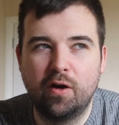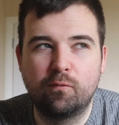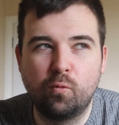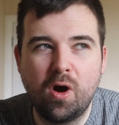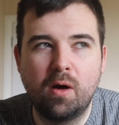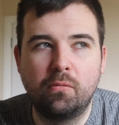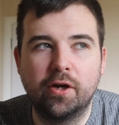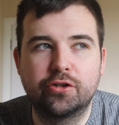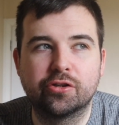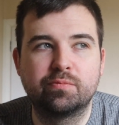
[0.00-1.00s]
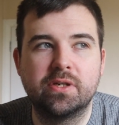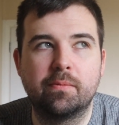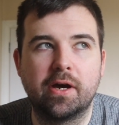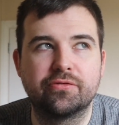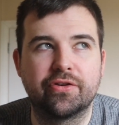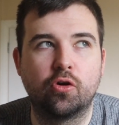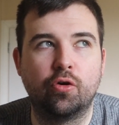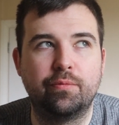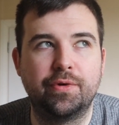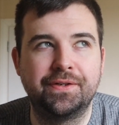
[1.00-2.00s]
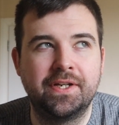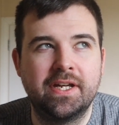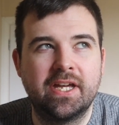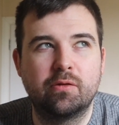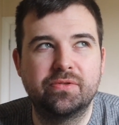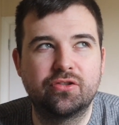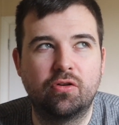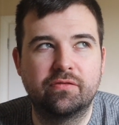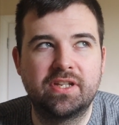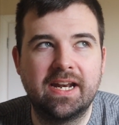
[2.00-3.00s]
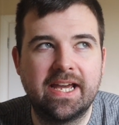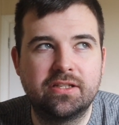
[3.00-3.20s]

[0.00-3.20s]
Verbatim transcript: of what might just be about to come. And it was sort of the late